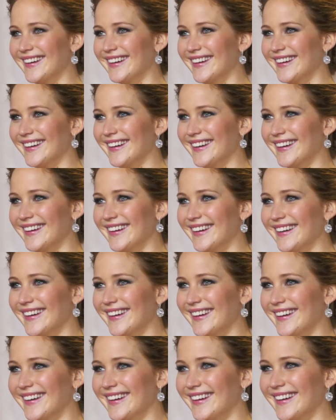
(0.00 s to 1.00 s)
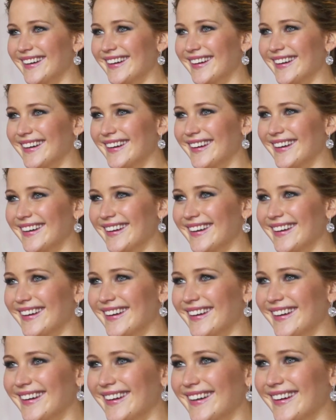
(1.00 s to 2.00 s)
for Best Actress, which good
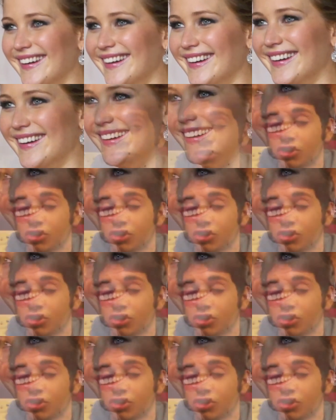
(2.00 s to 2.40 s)
for her.